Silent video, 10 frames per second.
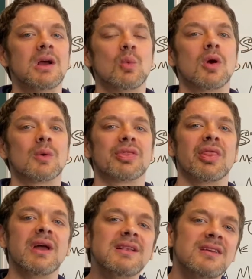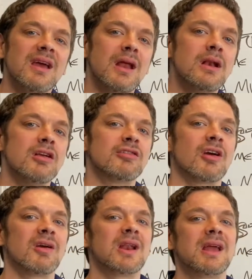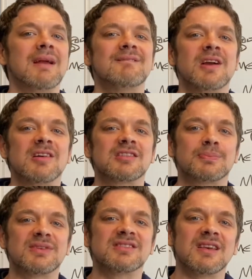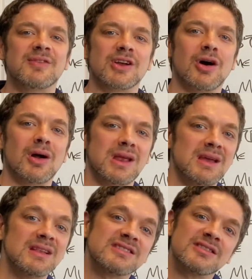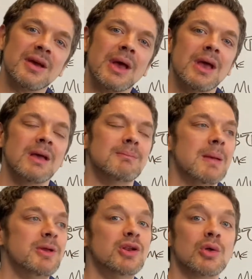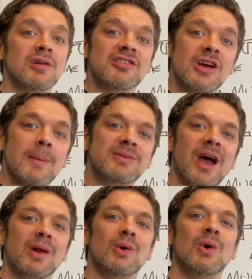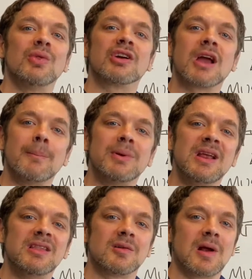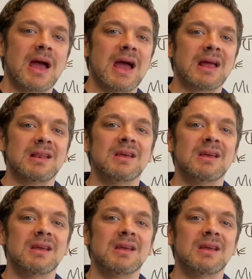Where with LinkedIn, you're targeting a very specific audience. Maybe you know their job title, the company they're at.